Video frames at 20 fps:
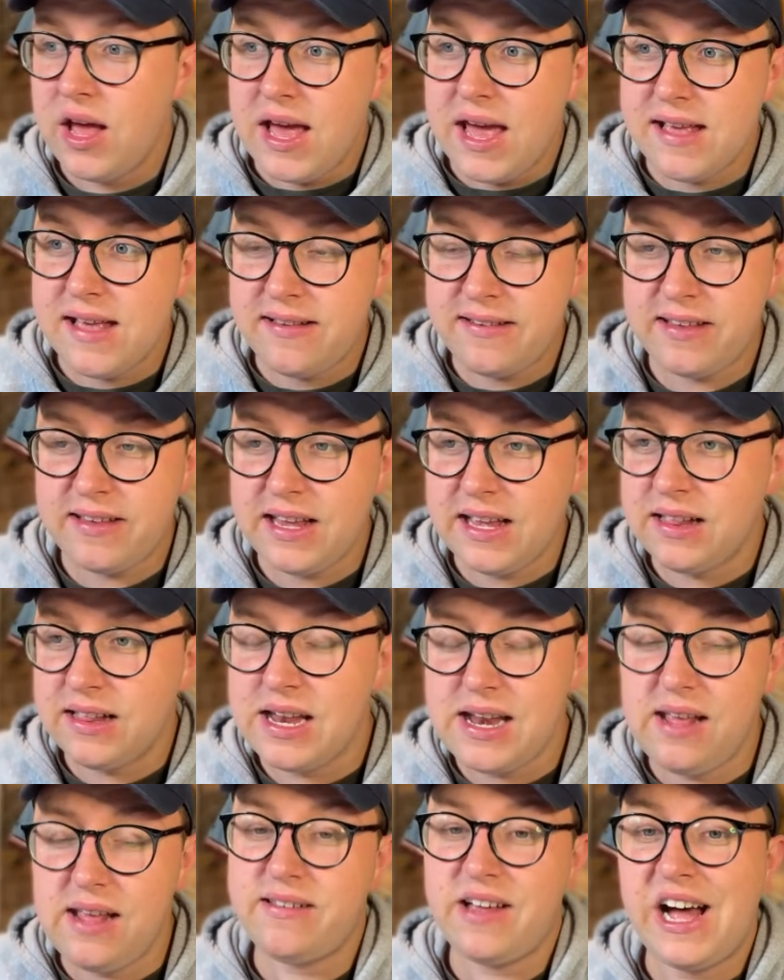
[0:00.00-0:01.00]
His
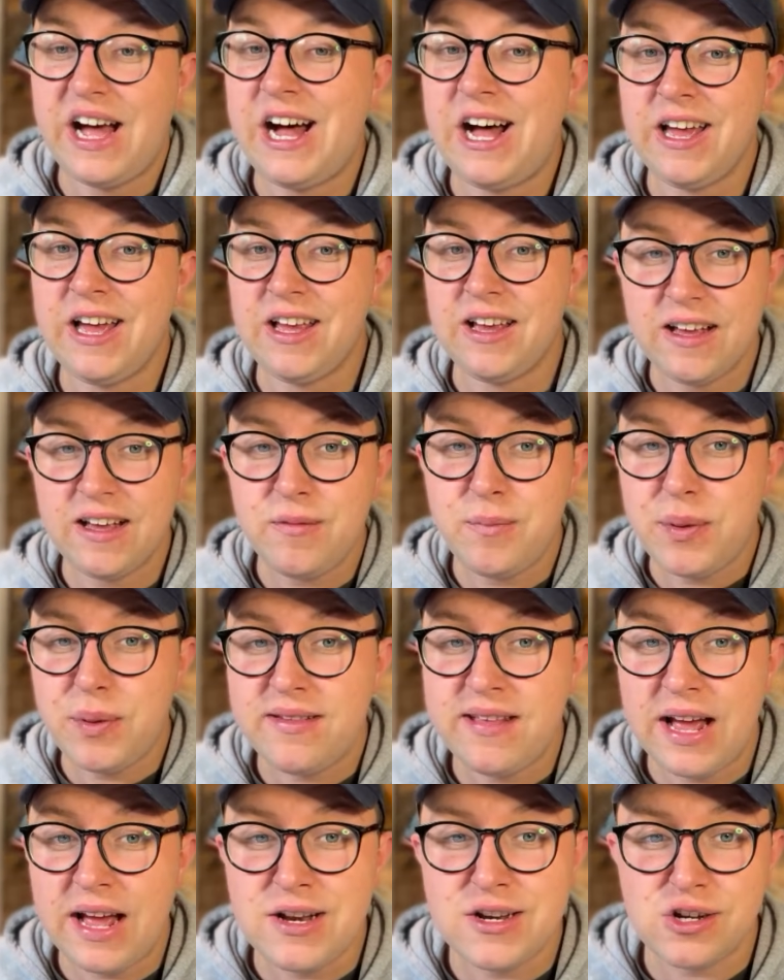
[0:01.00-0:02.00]
ceiling is high. His
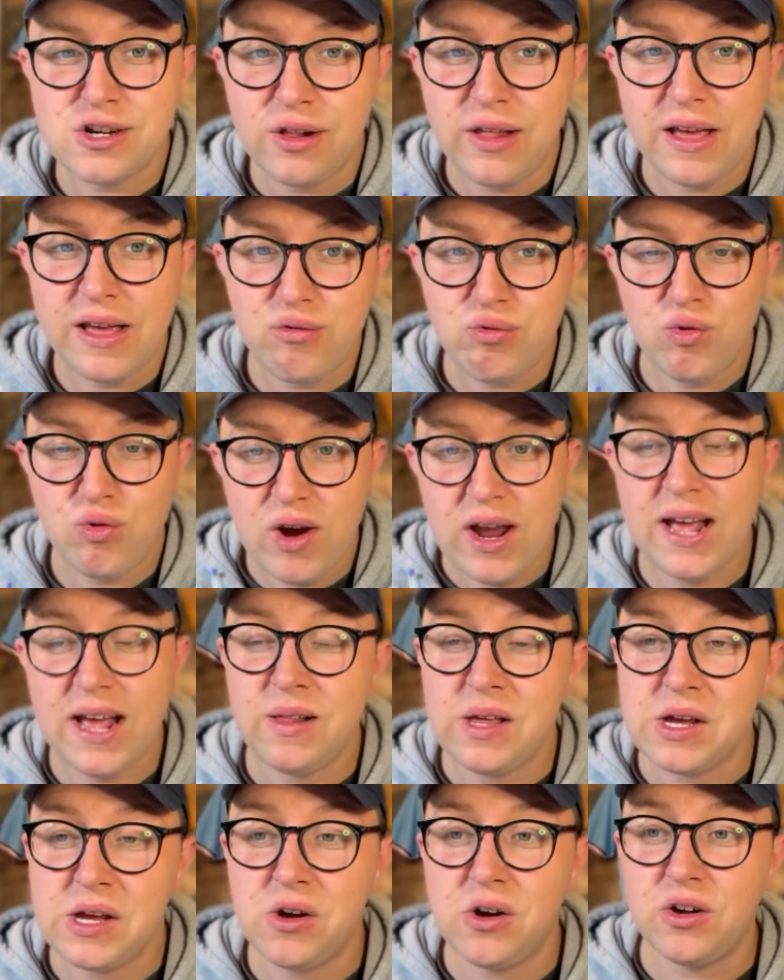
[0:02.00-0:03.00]
potential is
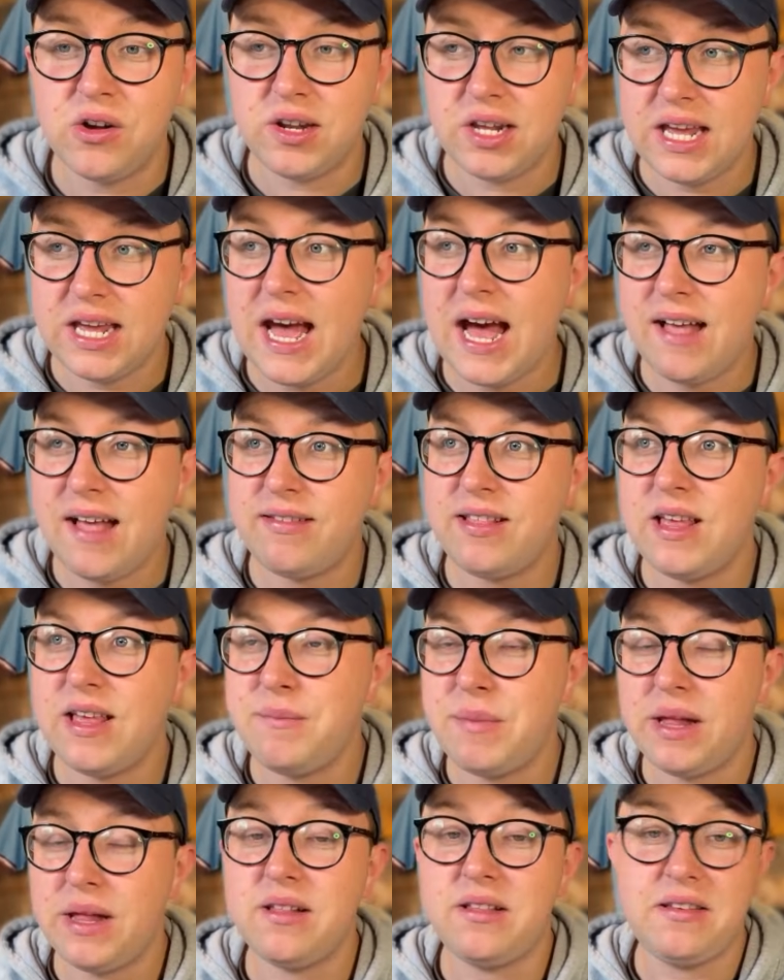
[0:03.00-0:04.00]
really good. He has the
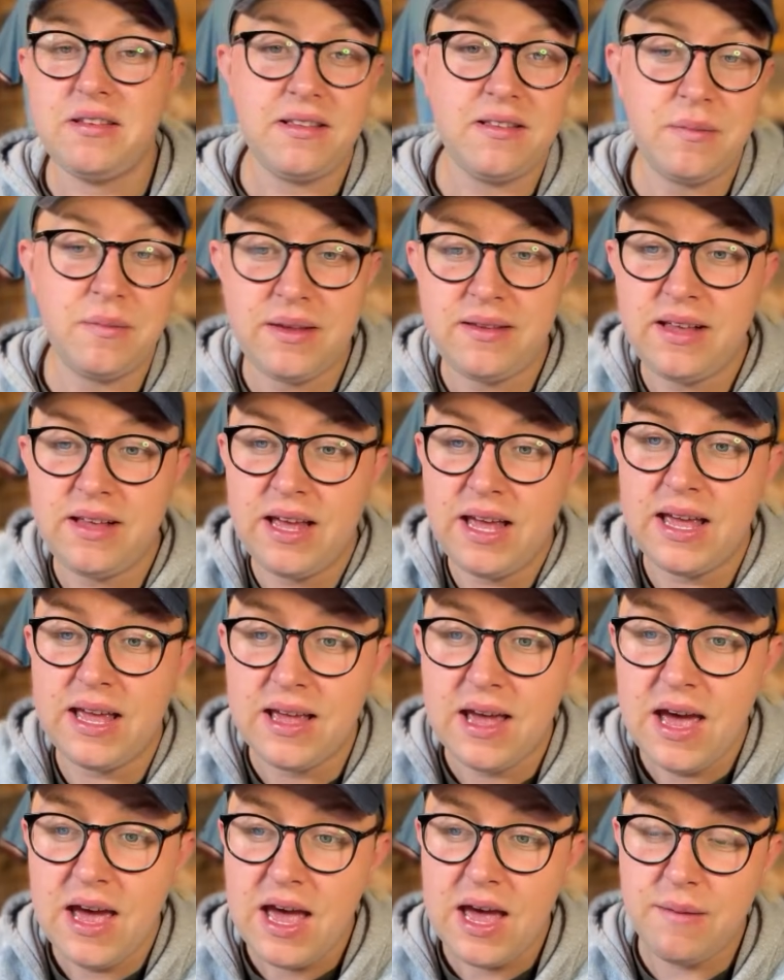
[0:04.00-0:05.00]
ability to be City,
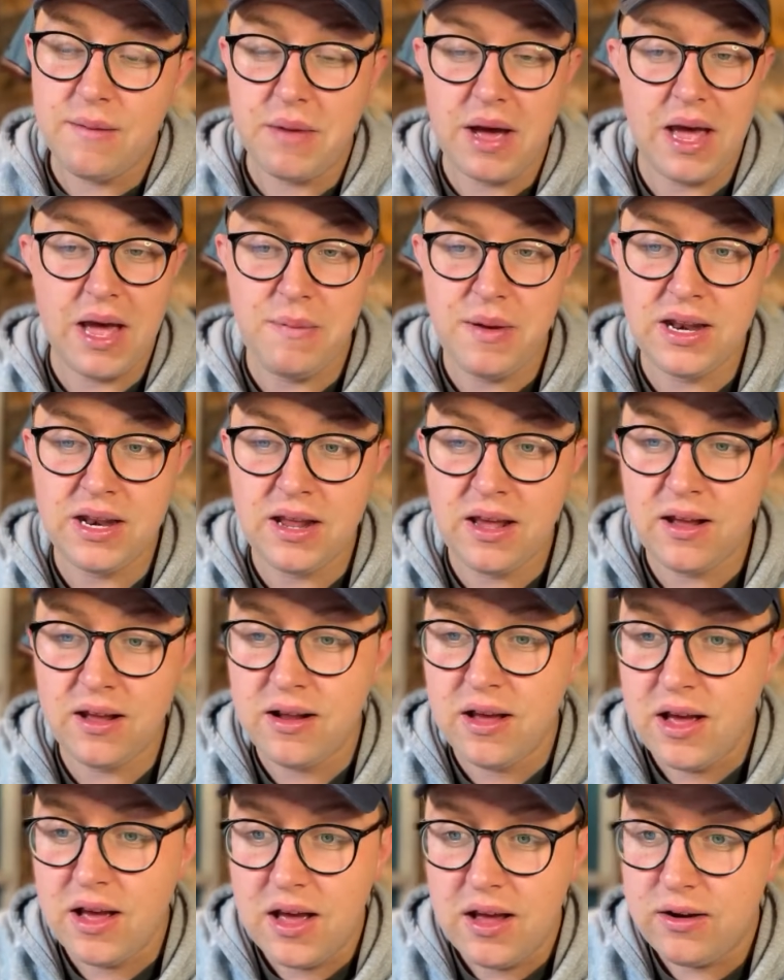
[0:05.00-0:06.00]
in my
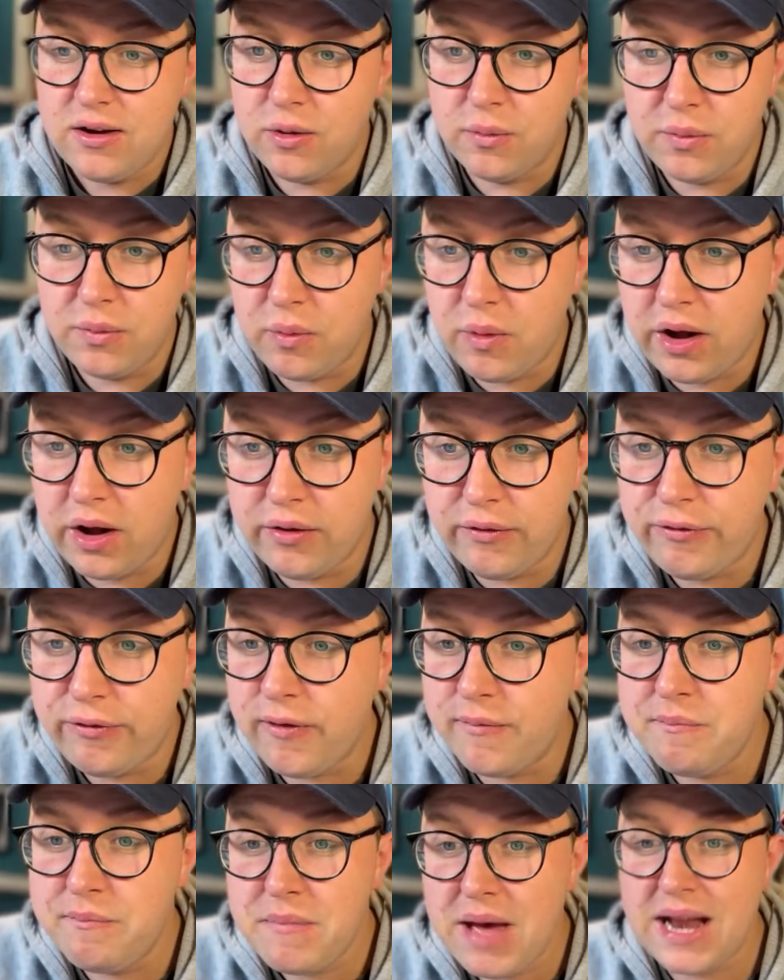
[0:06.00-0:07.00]
opinion, number one
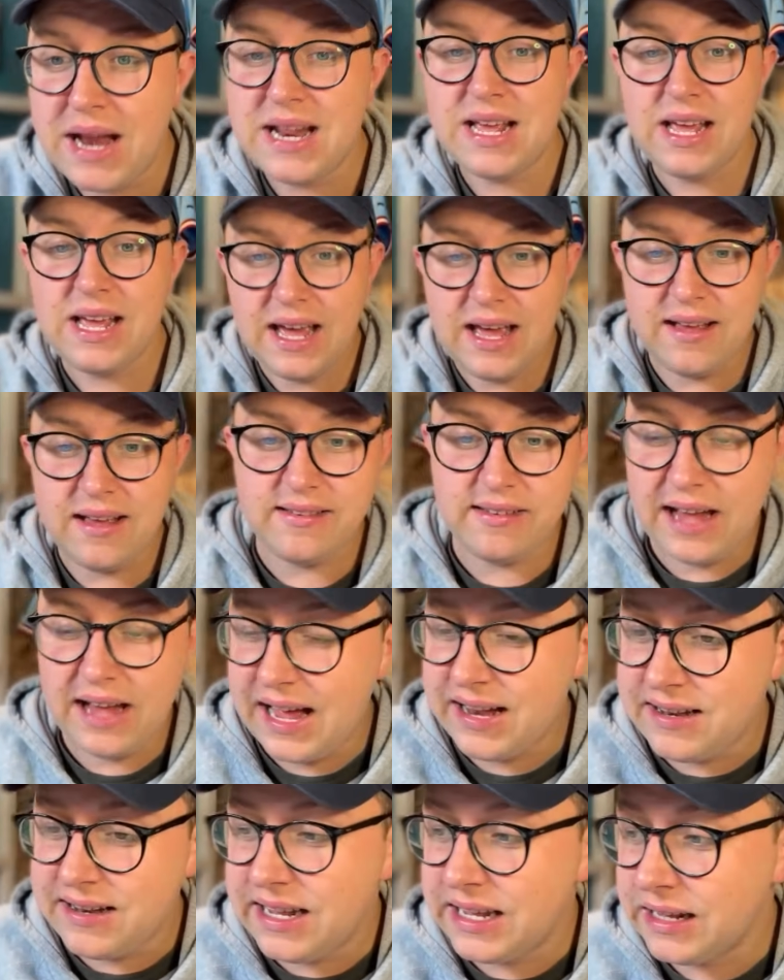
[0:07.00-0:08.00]
for many years,
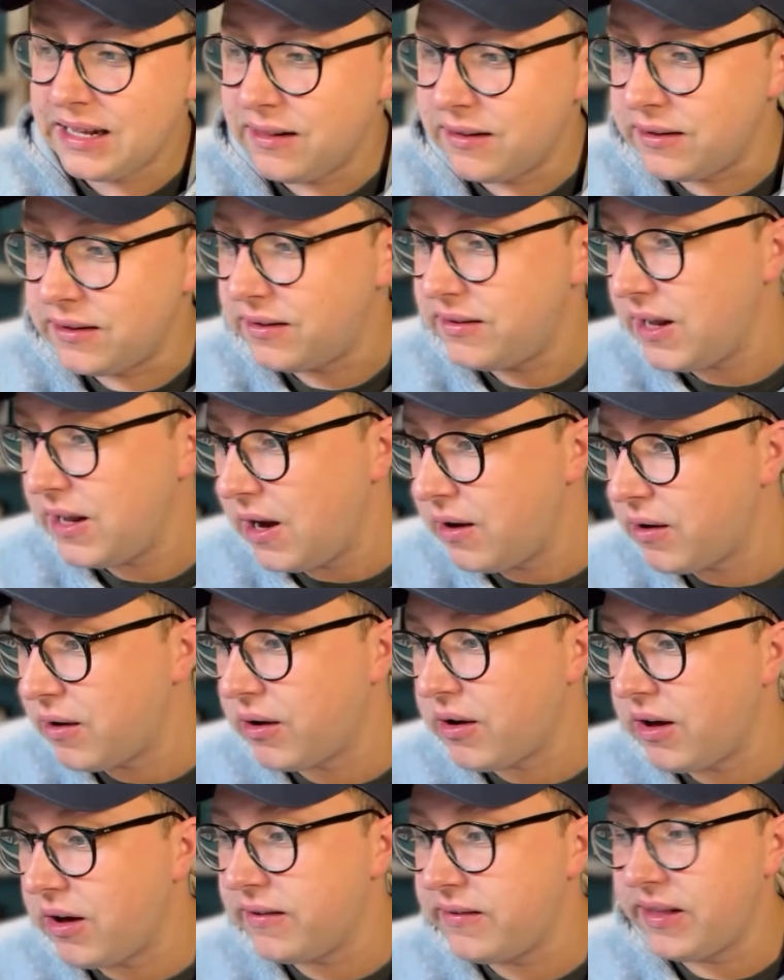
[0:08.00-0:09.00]
and England. Diogo
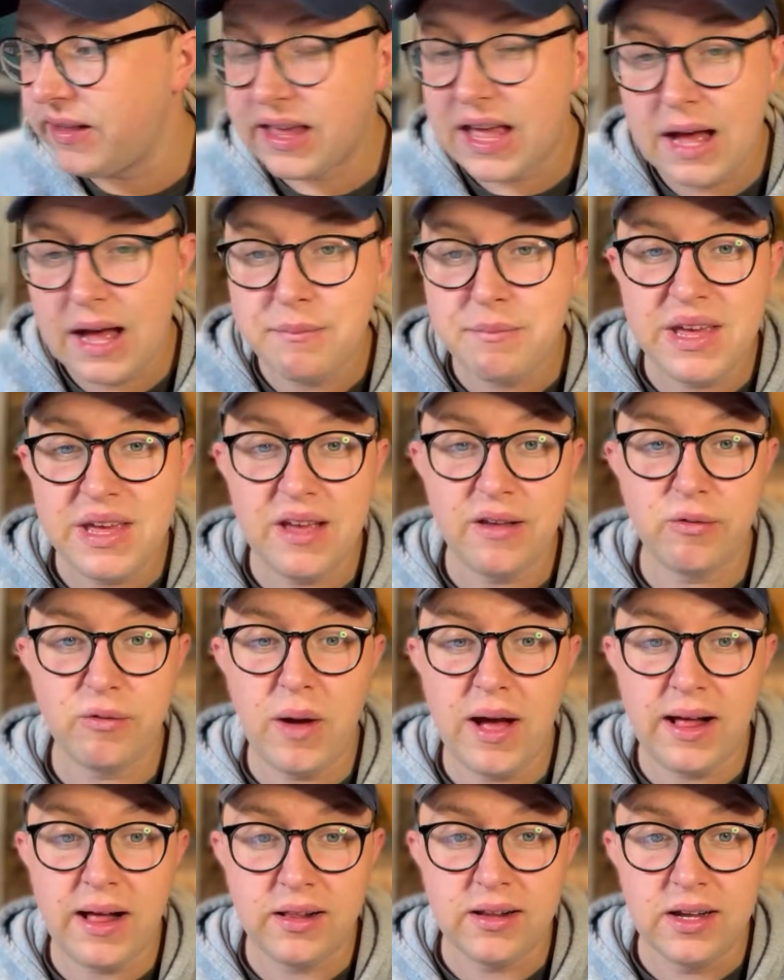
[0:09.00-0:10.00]
Costa can be as
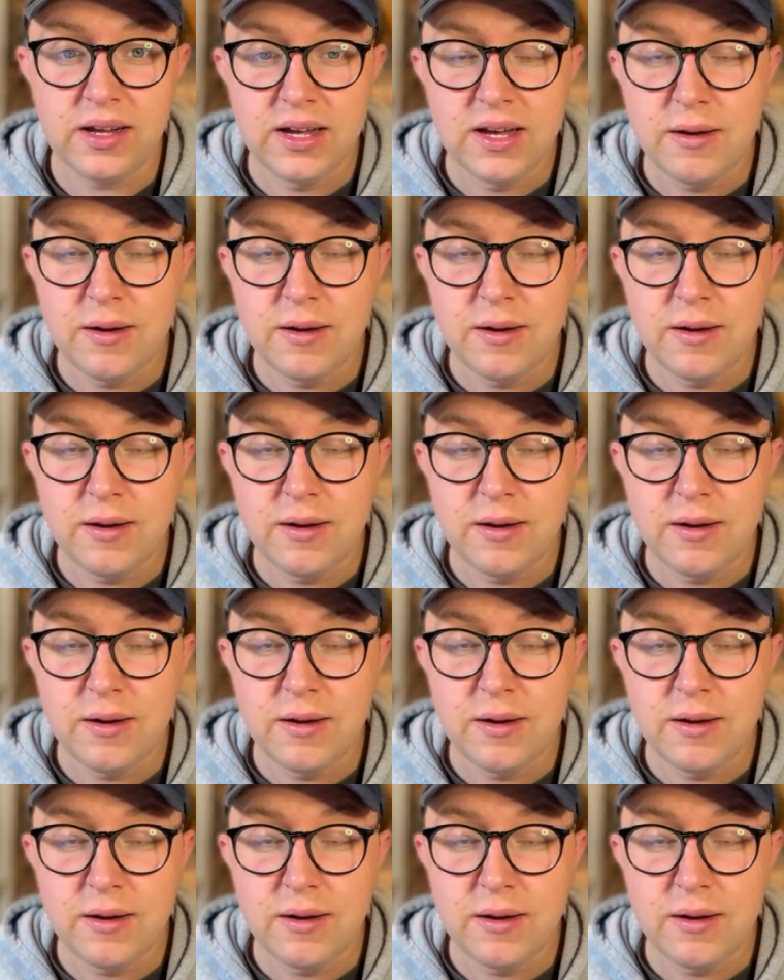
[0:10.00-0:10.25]
well.